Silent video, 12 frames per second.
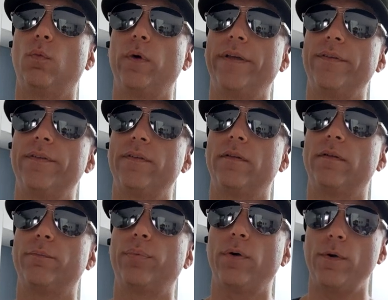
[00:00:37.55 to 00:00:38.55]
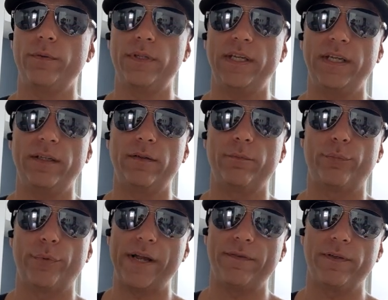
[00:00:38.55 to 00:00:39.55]
with protein
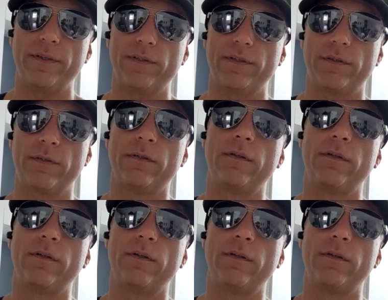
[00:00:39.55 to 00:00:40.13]
breakfast